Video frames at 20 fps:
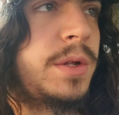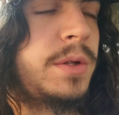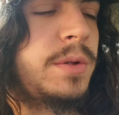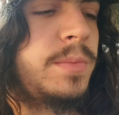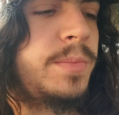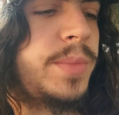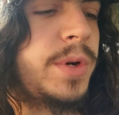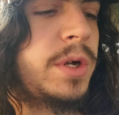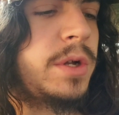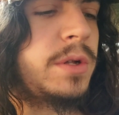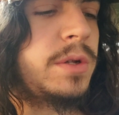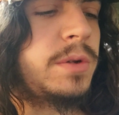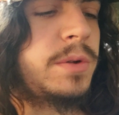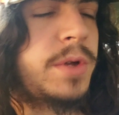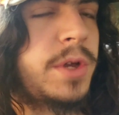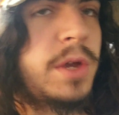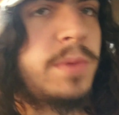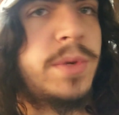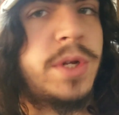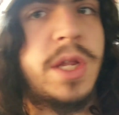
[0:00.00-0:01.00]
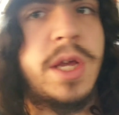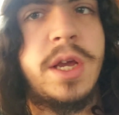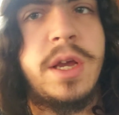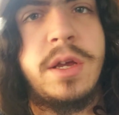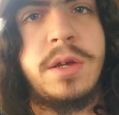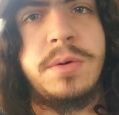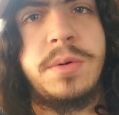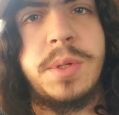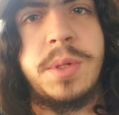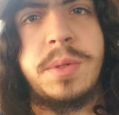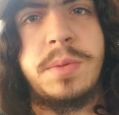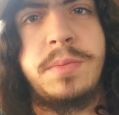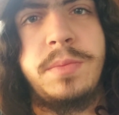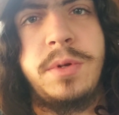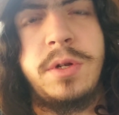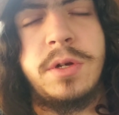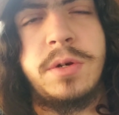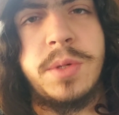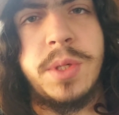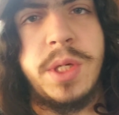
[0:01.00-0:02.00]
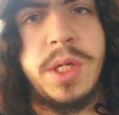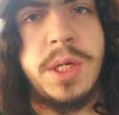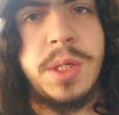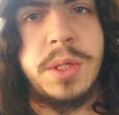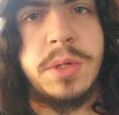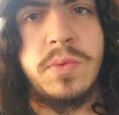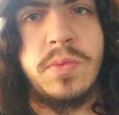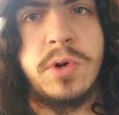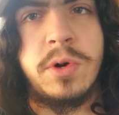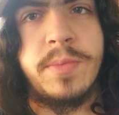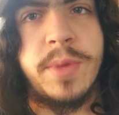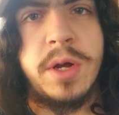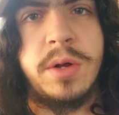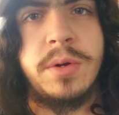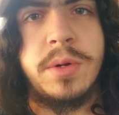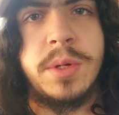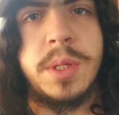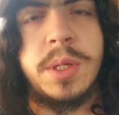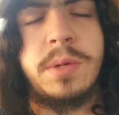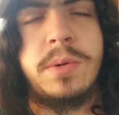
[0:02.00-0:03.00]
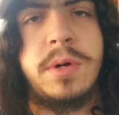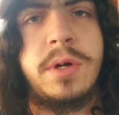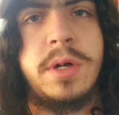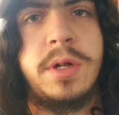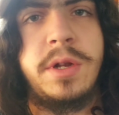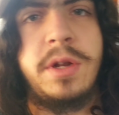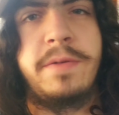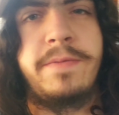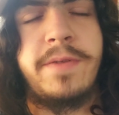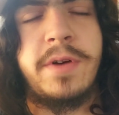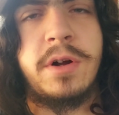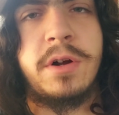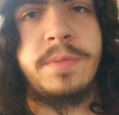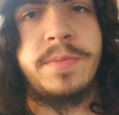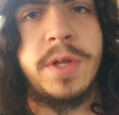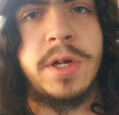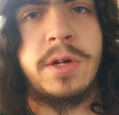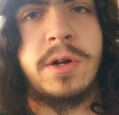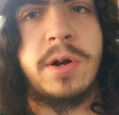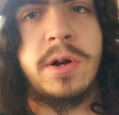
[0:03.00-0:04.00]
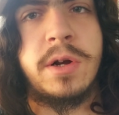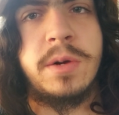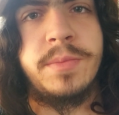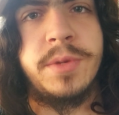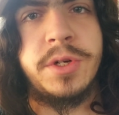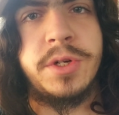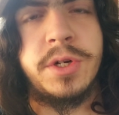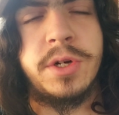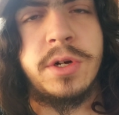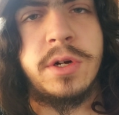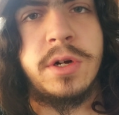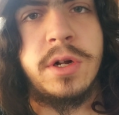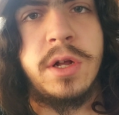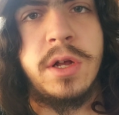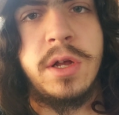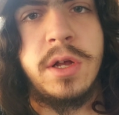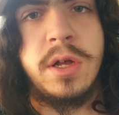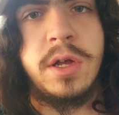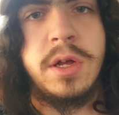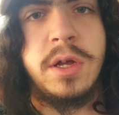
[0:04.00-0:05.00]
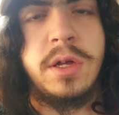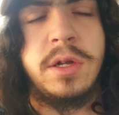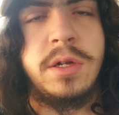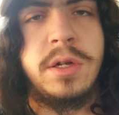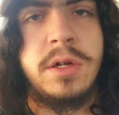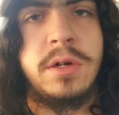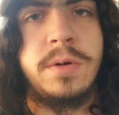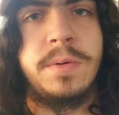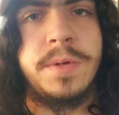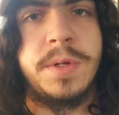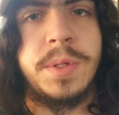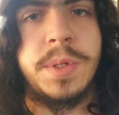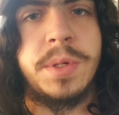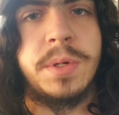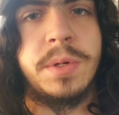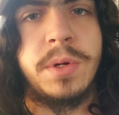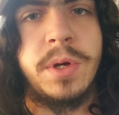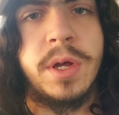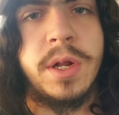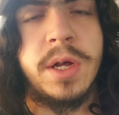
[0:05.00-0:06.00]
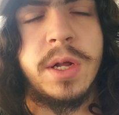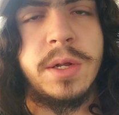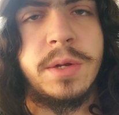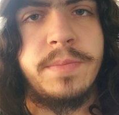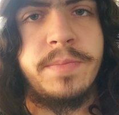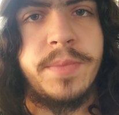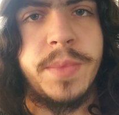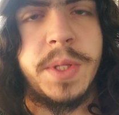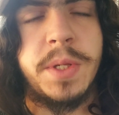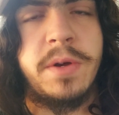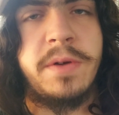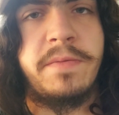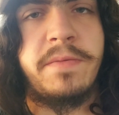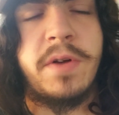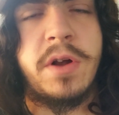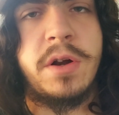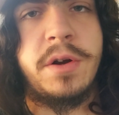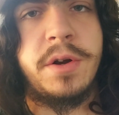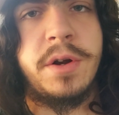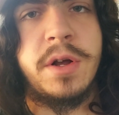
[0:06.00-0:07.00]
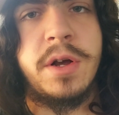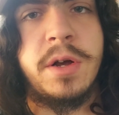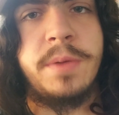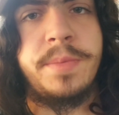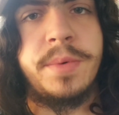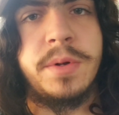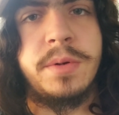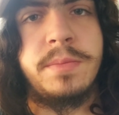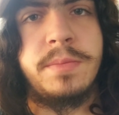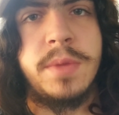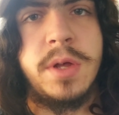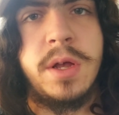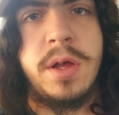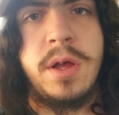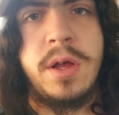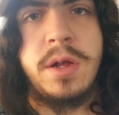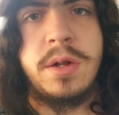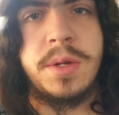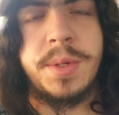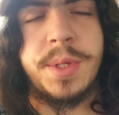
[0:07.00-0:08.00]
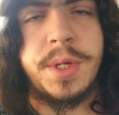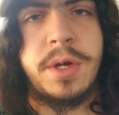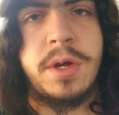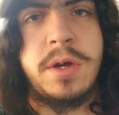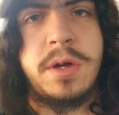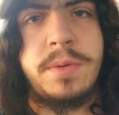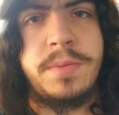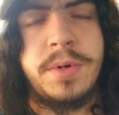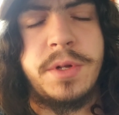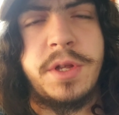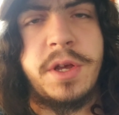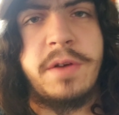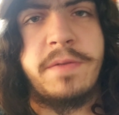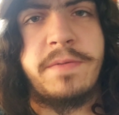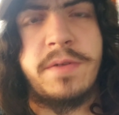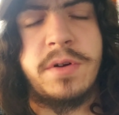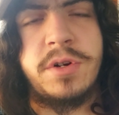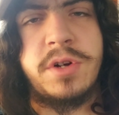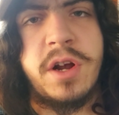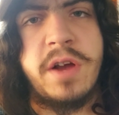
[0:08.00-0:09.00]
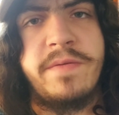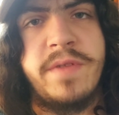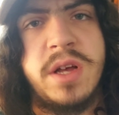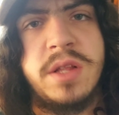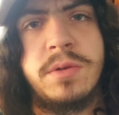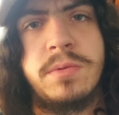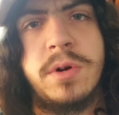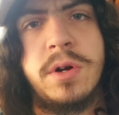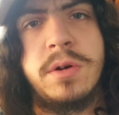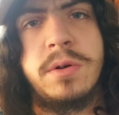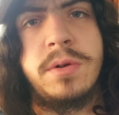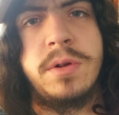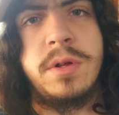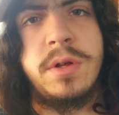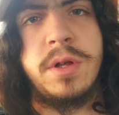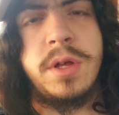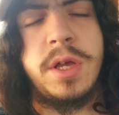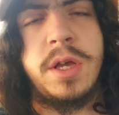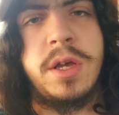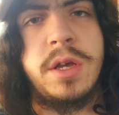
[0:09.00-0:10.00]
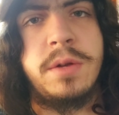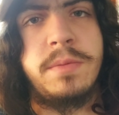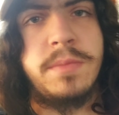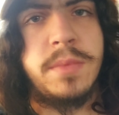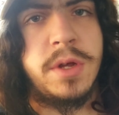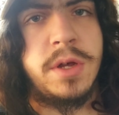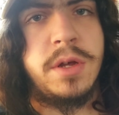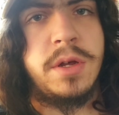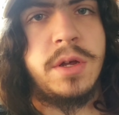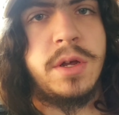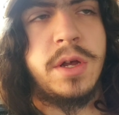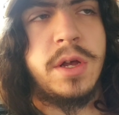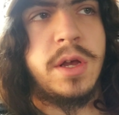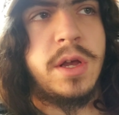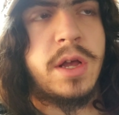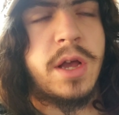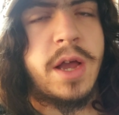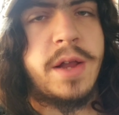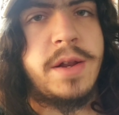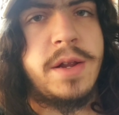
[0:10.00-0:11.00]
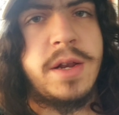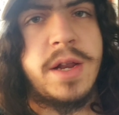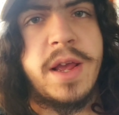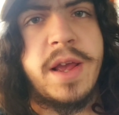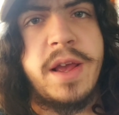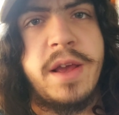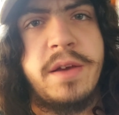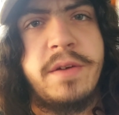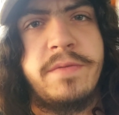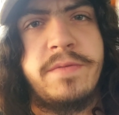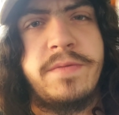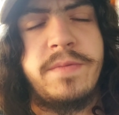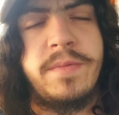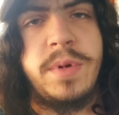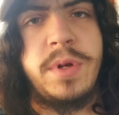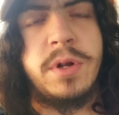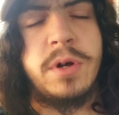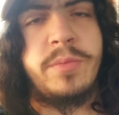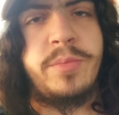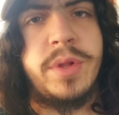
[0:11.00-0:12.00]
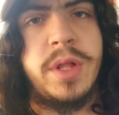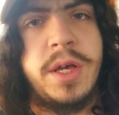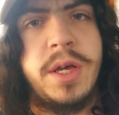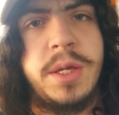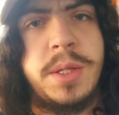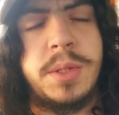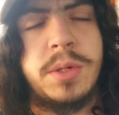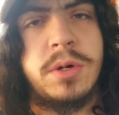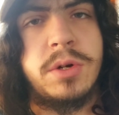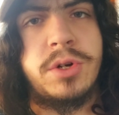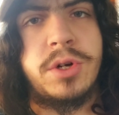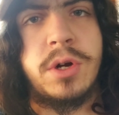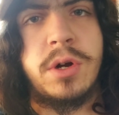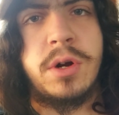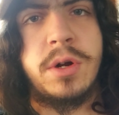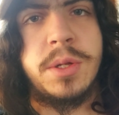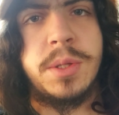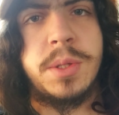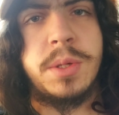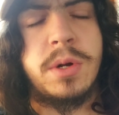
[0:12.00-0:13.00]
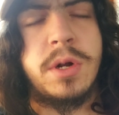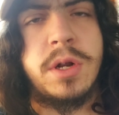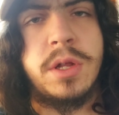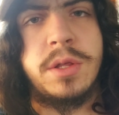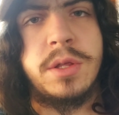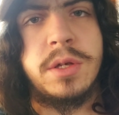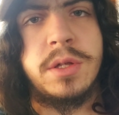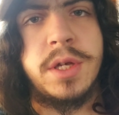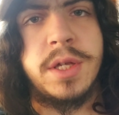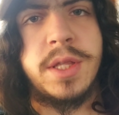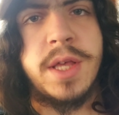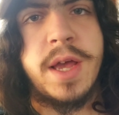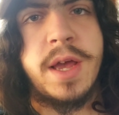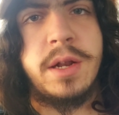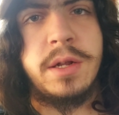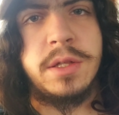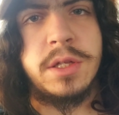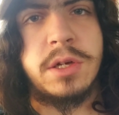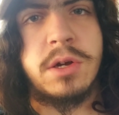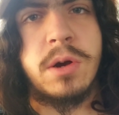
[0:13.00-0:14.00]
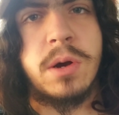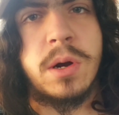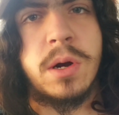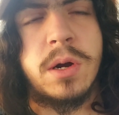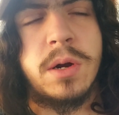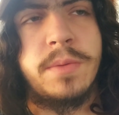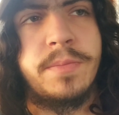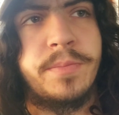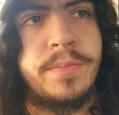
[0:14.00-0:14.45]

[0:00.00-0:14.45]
But there came a day, it was decent warm out. I was like, well, I need to fire up that car, make sure everything's still good on it. So I fired it up, and I was like, oh, I'm gonna take it for a drive down the road. And I didn't have plates or insurance or anything like that on the car,